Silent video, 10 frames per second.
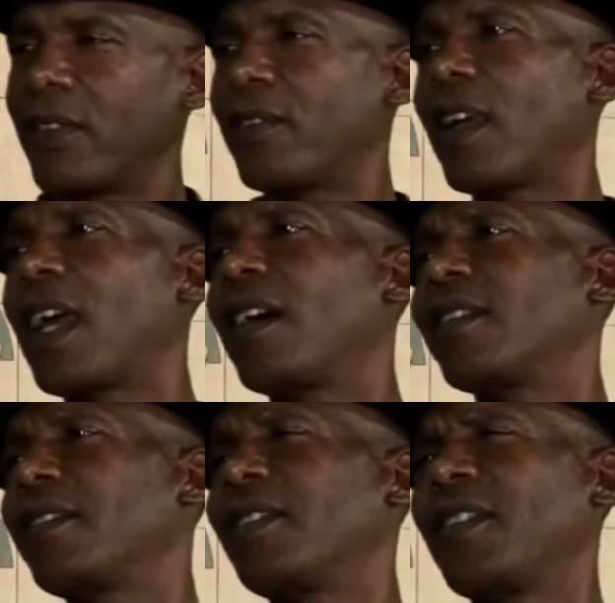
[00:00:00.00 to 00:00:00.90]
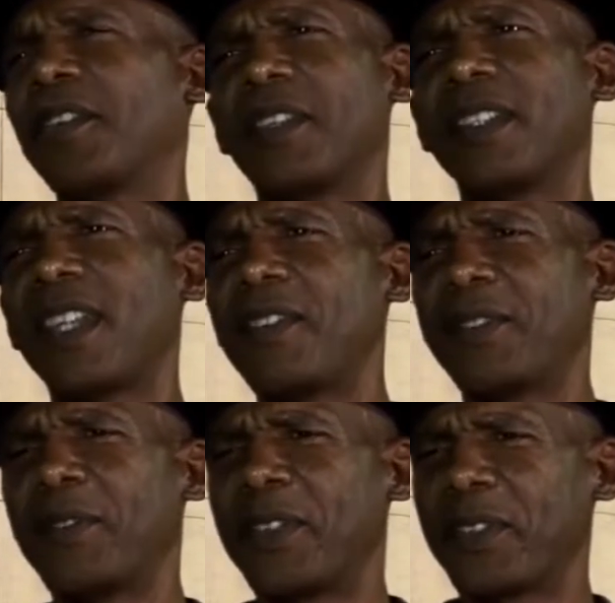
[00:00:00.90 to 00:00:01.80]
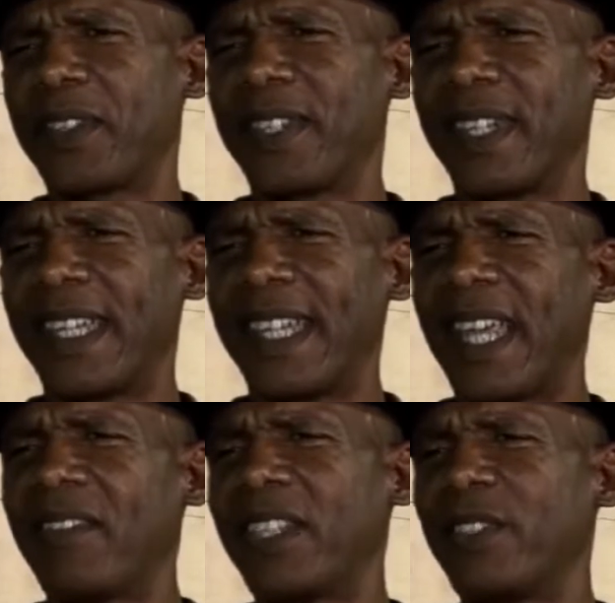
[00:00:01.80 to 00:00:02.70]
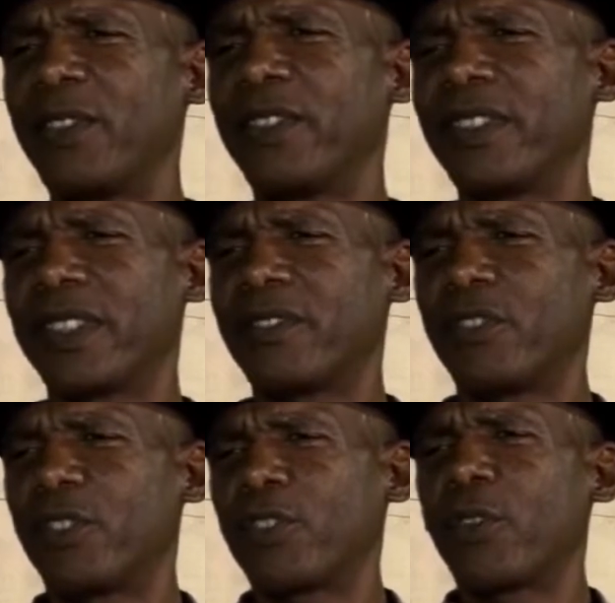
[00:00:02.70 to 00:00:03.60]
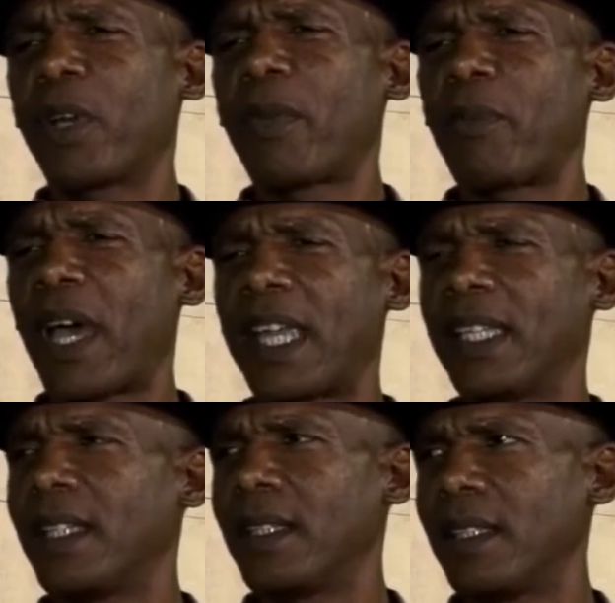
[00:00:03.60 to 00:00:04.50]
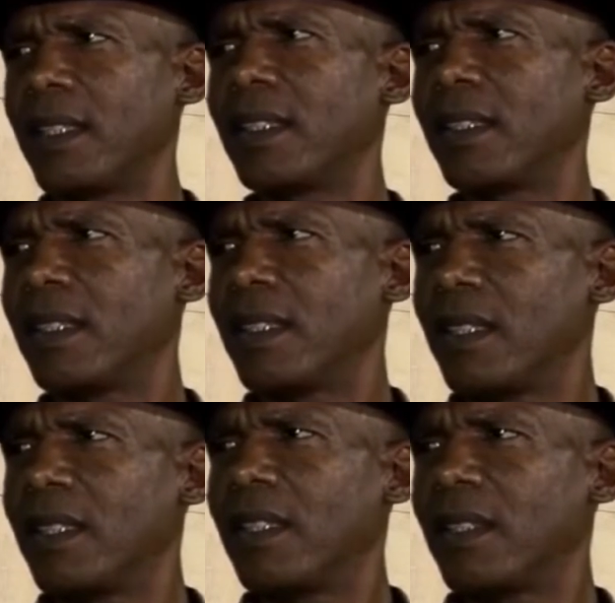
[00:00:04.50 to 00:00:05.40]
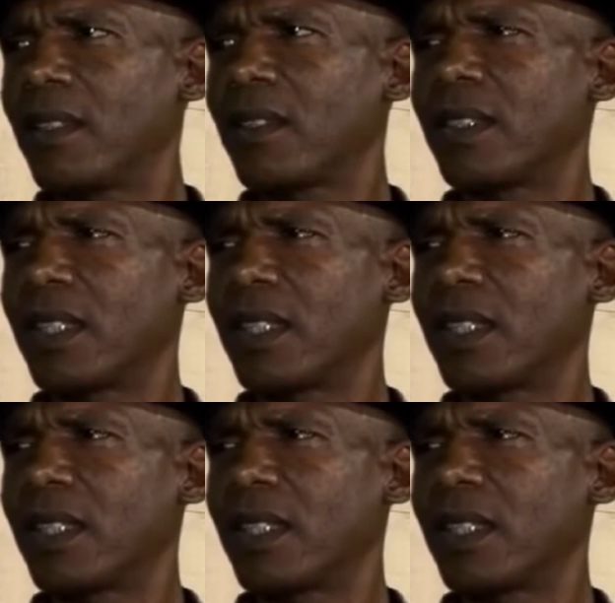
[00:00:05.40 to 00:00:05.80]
around, you know, because I was heavy too, just destroying my body, eating those